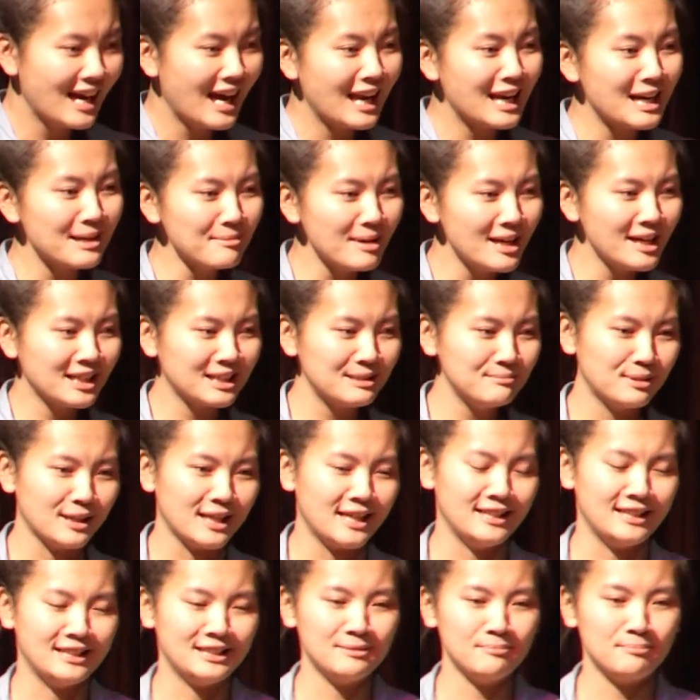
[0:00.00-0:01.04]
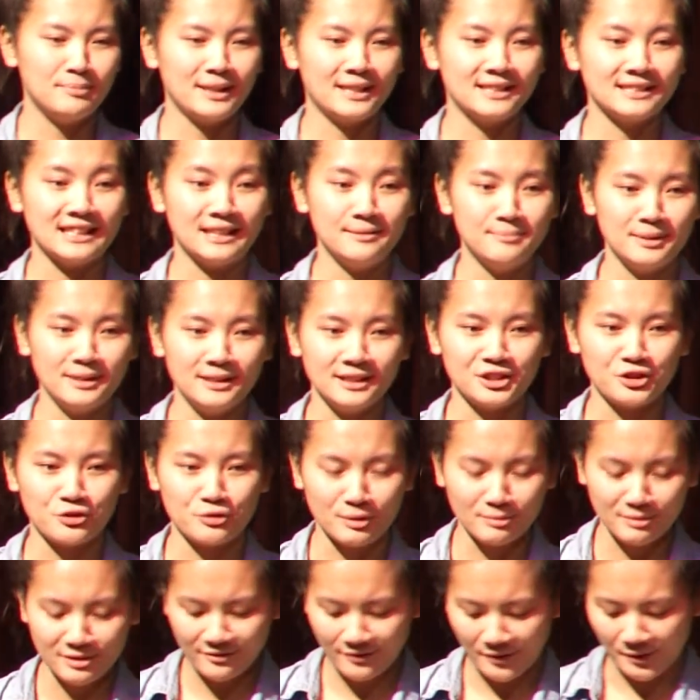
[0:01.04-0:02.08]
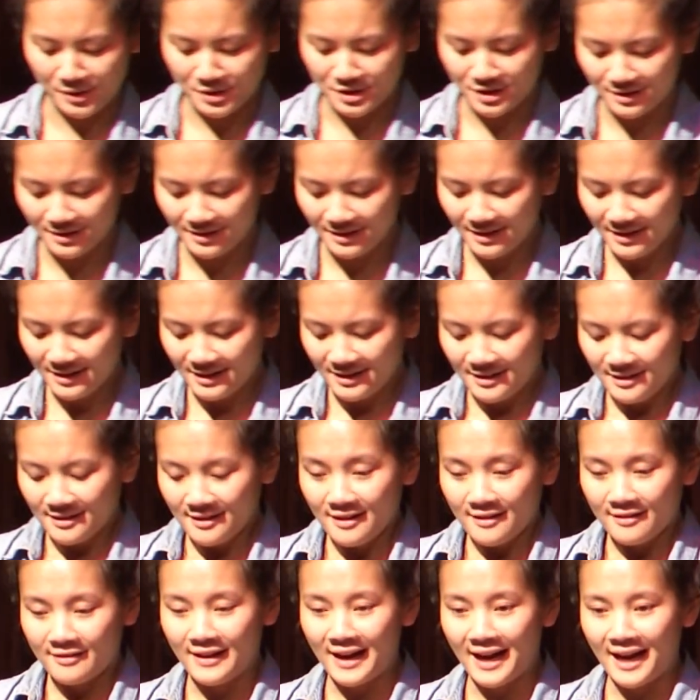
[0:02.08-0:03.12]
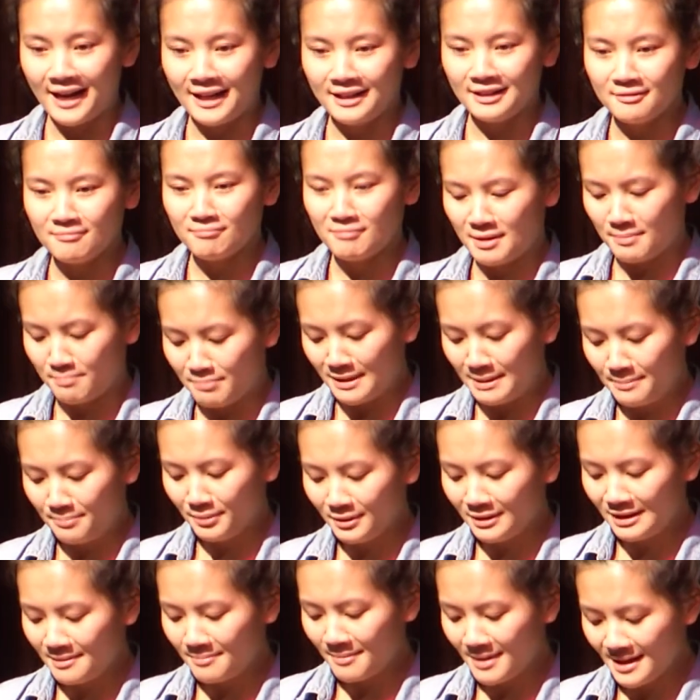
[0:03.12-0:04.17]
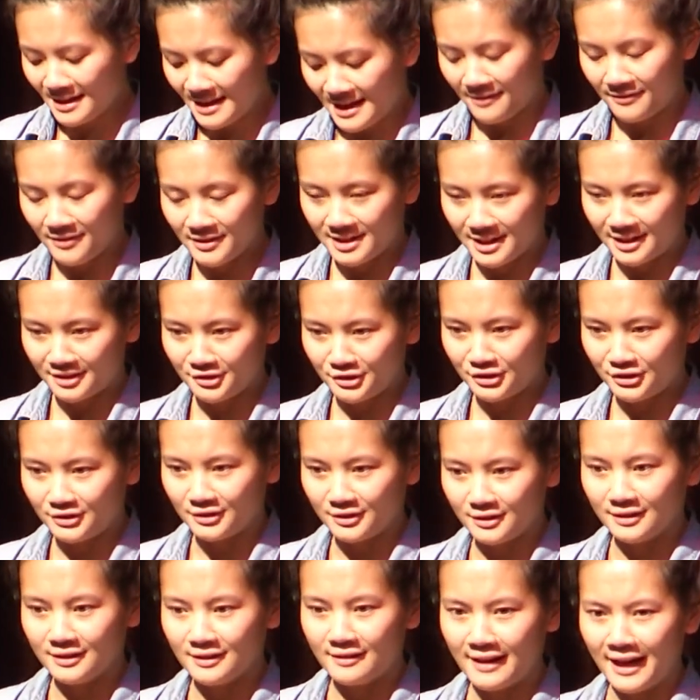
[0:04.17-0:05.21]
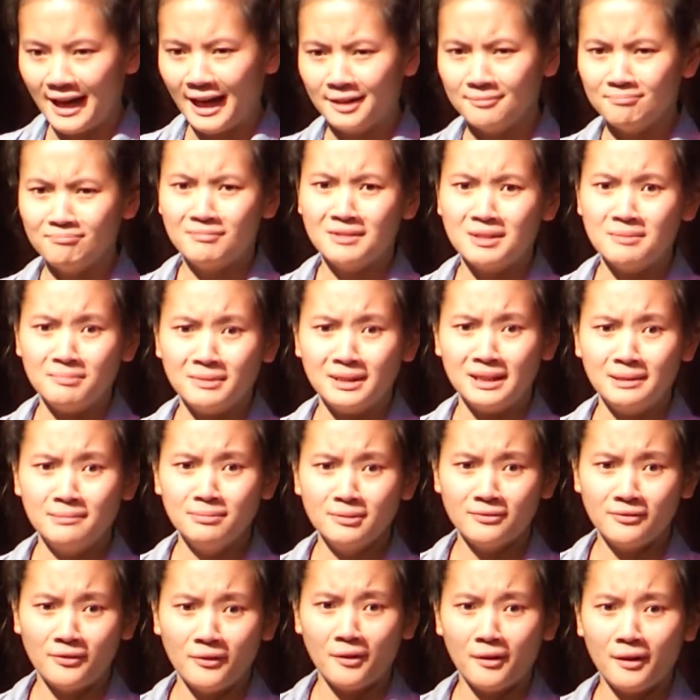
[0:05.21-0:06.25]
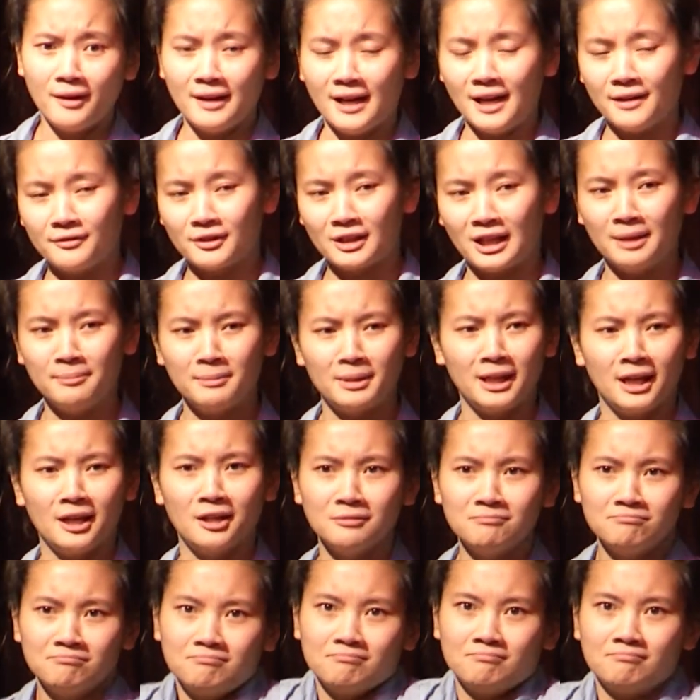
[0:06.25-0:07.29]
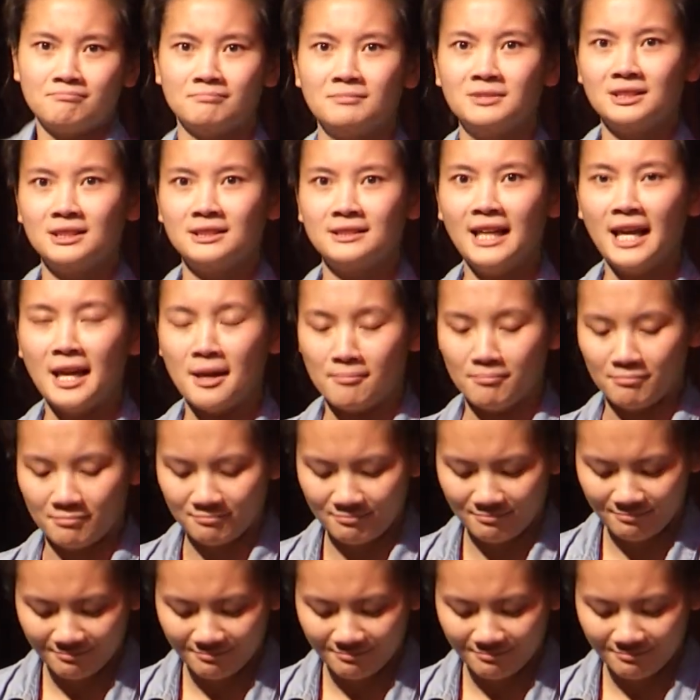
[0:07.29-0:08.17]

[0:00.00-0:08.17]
And I'm not complaining, because I've been extremely fortunate that the people in my life has understood that the me before and after coming out was the same.